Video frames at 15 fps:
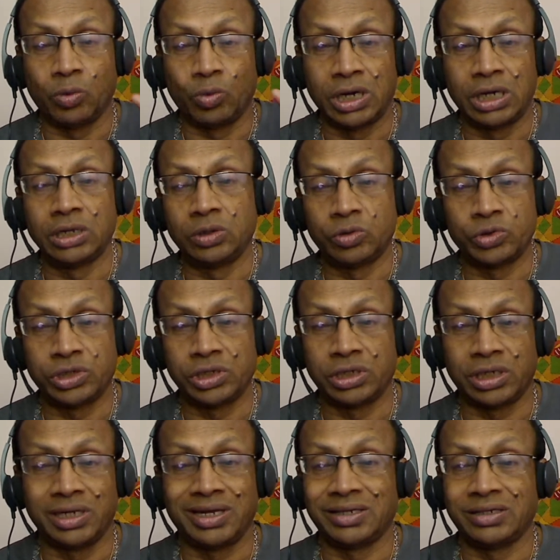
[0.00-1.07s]
One coaching
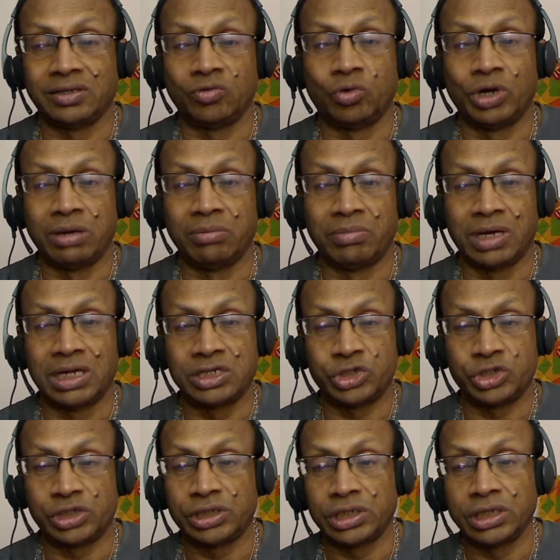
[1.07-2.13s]
clinic is in OMR,
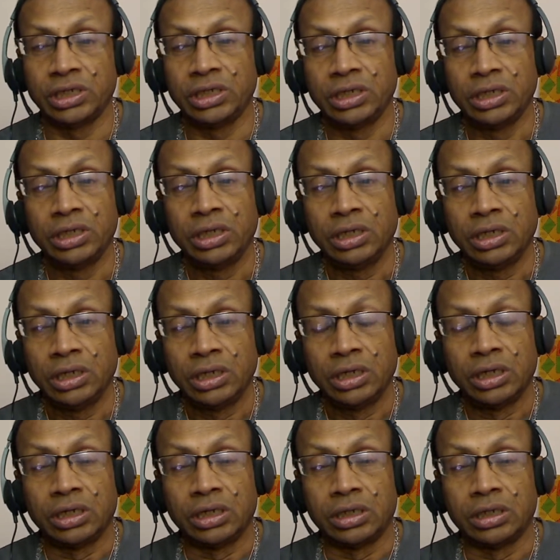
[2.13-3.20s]
Chennai,
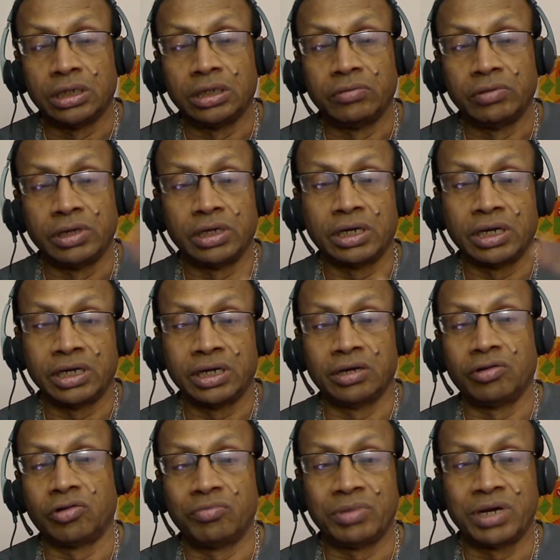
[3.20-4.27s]
where I get a
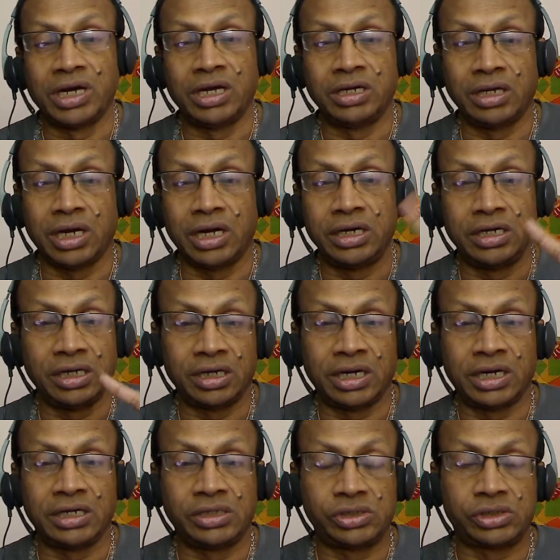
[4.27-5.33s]
lot of my IT
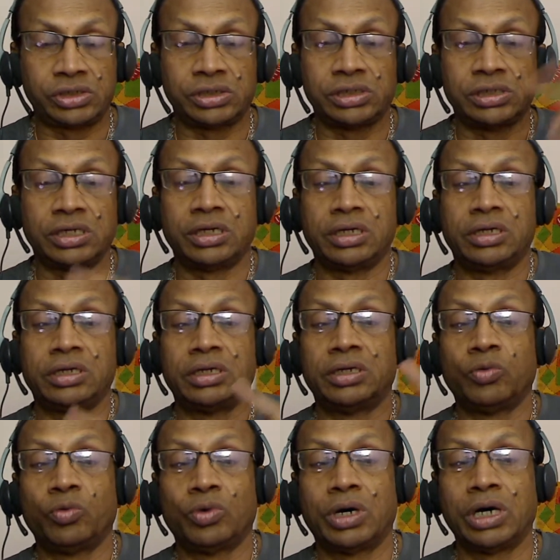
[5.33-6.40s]
clients, and
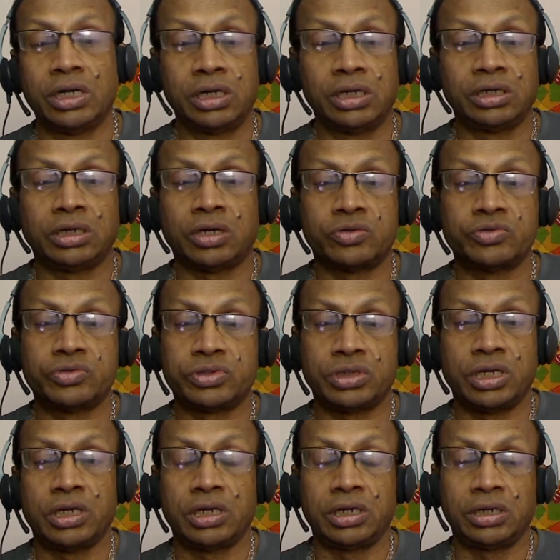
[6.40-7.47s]
one
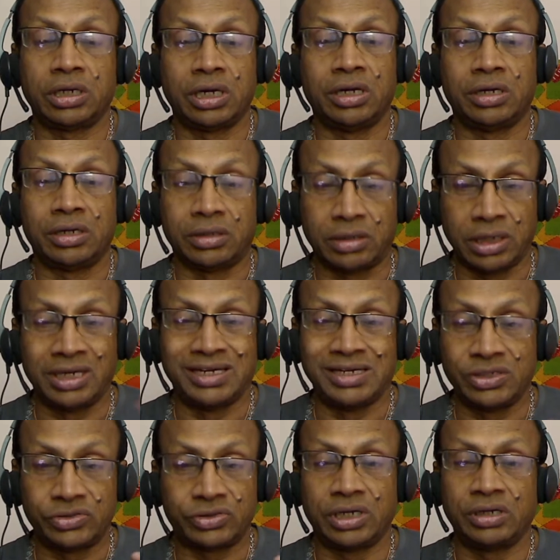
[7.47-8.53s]
counseling and
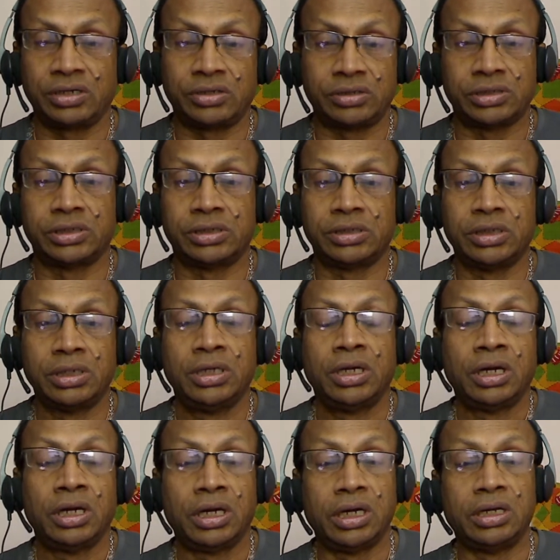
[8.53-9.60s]
training center
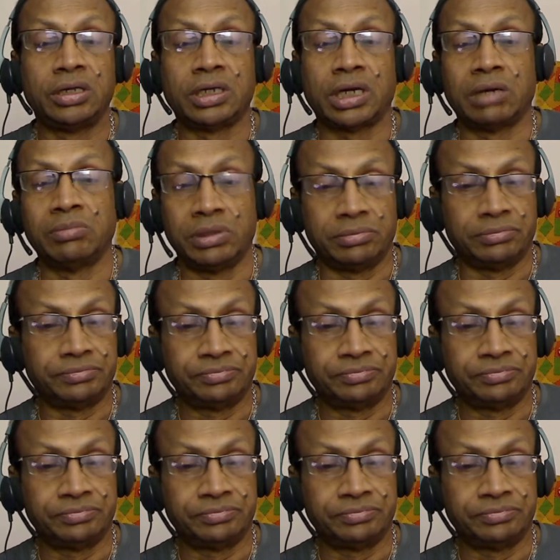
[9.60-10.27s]
in Tamil.